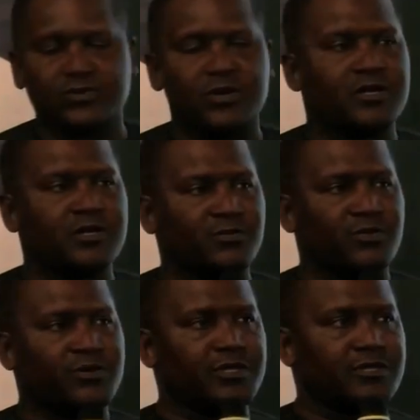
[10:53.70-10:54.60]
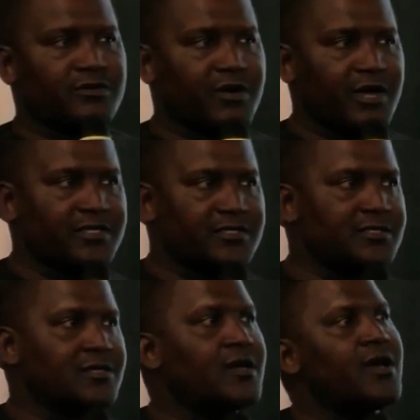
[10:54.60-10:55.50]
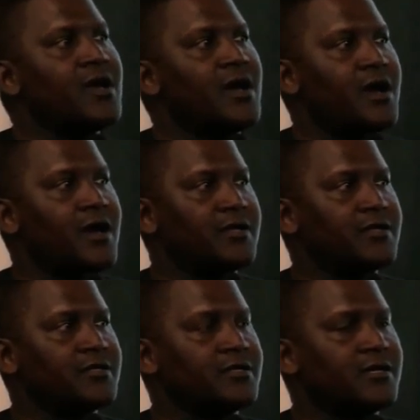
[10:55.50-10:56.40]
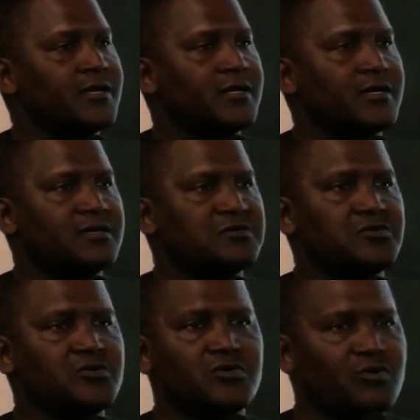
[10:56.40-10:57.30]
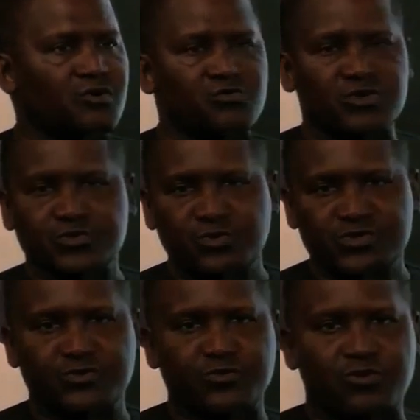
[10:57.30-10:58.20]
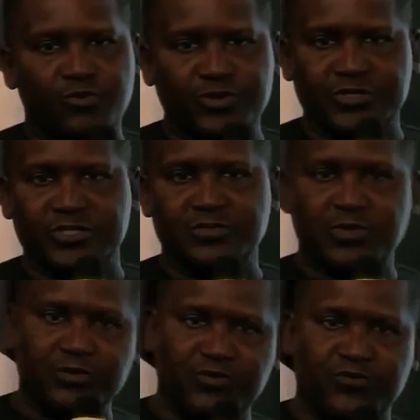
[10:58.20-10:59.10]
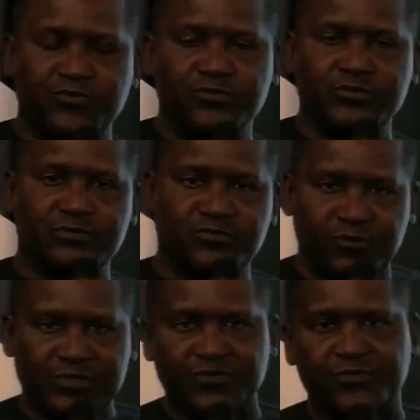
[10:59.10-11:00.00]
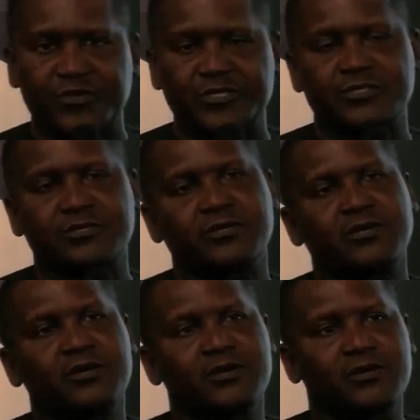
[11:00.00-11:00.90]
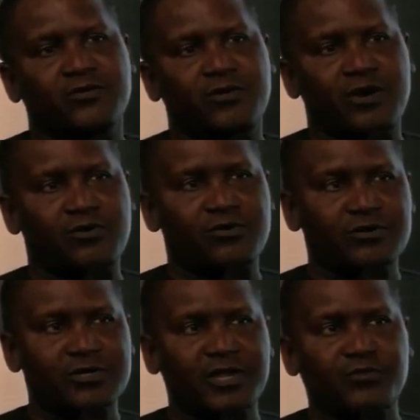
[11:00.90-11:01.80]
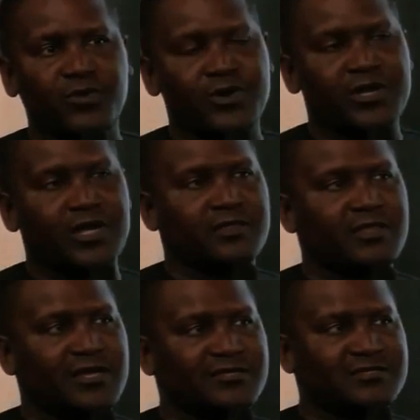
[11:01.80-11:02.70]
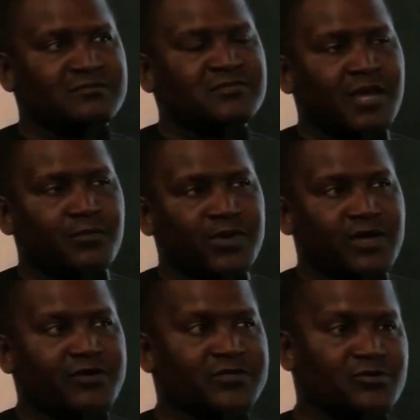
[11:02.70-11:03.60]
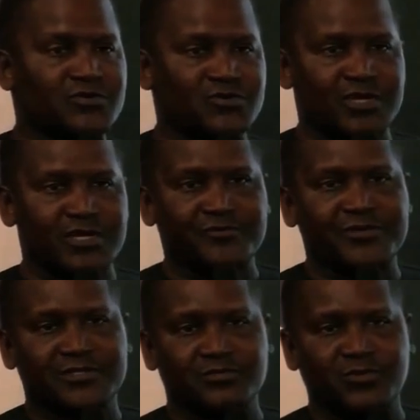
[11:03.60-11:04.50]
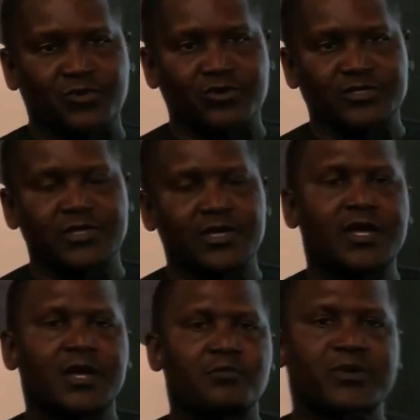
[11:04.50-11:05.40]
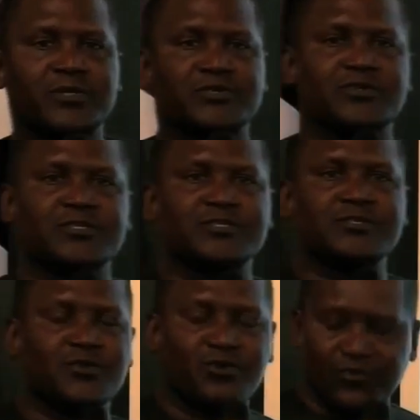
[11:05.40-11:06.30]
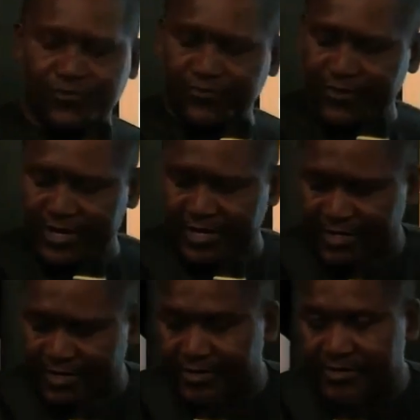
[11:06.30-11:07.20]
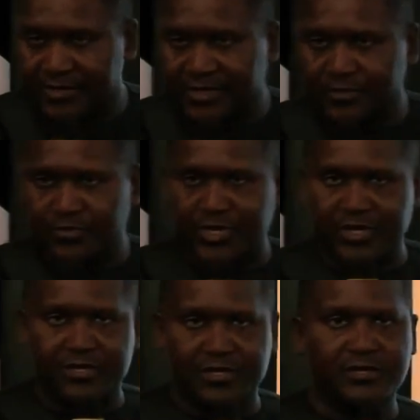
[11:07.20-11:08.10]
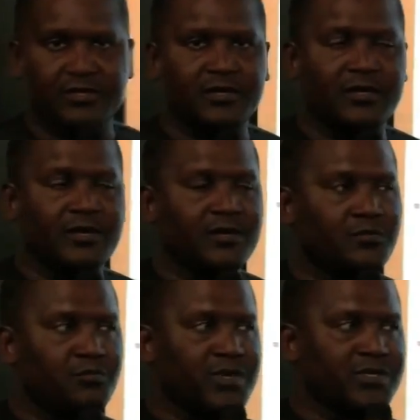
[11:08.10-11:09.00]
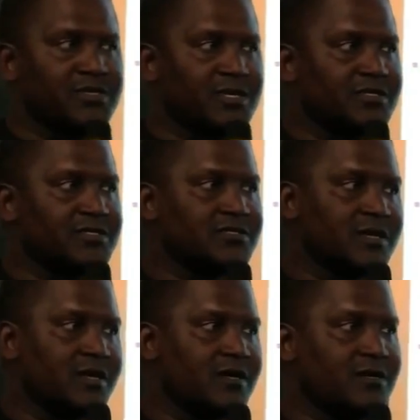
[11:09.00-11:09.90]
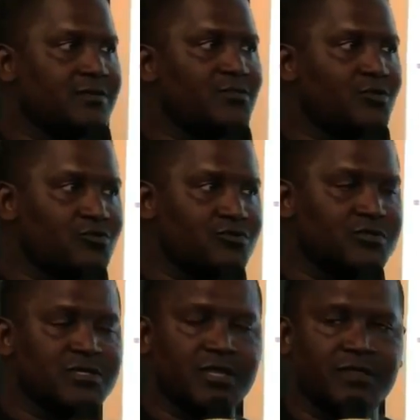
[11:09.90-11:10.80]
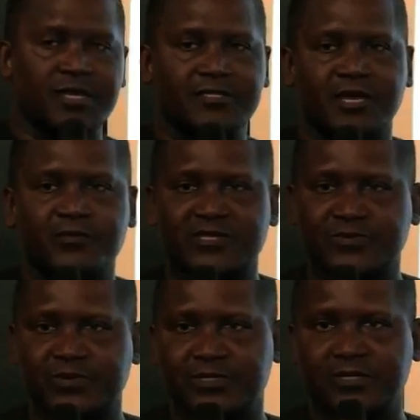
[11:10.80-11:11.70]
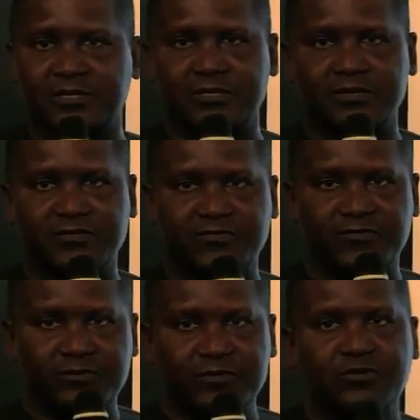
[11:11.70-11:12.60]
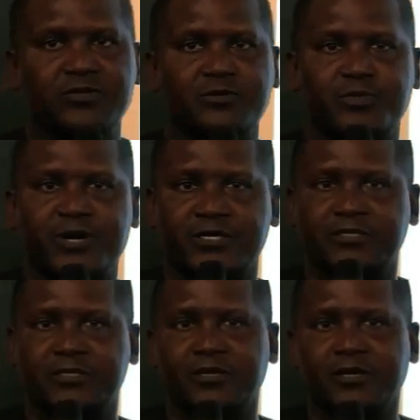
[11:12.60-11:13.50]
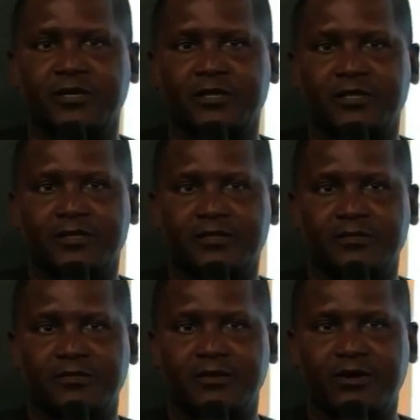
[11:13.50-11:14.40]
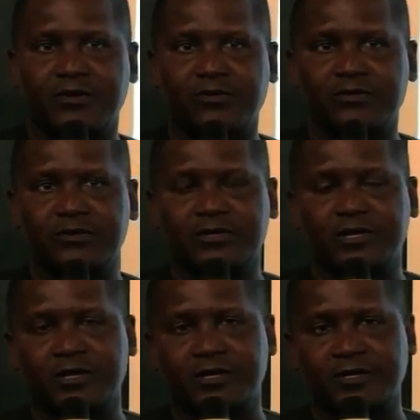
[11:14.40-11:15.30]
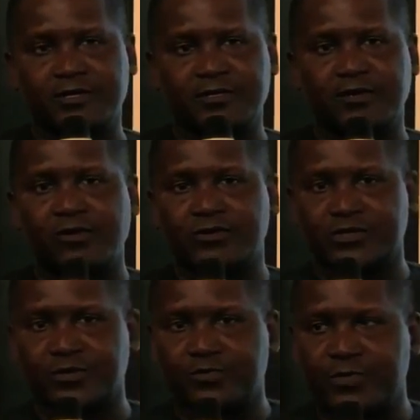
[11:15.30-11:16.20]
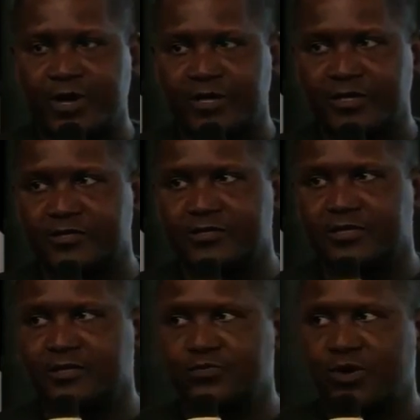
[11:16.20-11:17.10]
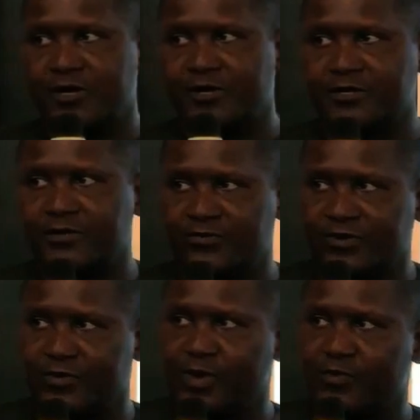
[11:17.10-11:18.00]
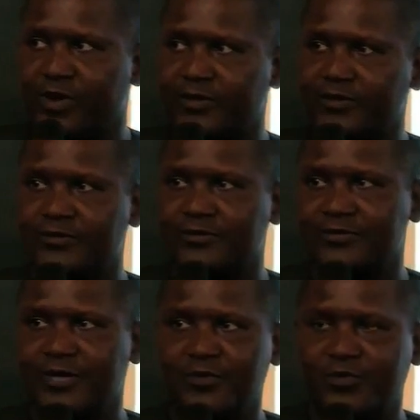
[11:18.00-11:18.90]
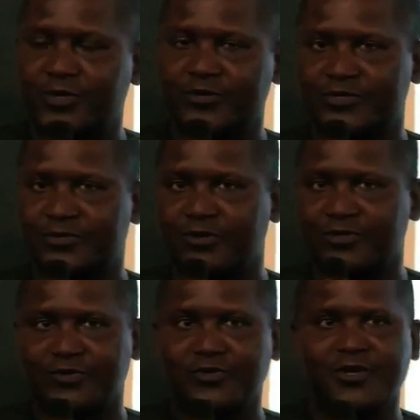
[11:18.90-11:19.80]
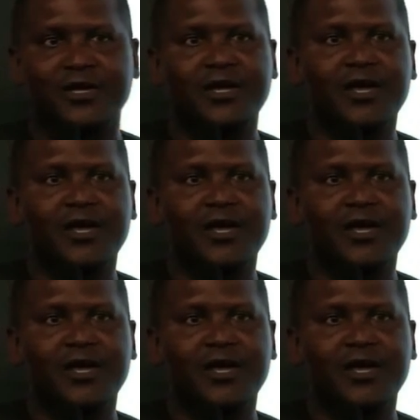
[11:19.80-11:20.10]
sugar, #1 in rice, and, you know, almost most of the commodities, baby food, frozen fish, were all #1 at that time. But that was also a reason, because majority of the big business moguls at that time, especially from the northern part, they were all locked up by General Buhari. If you remember, you know, everybody was locked up.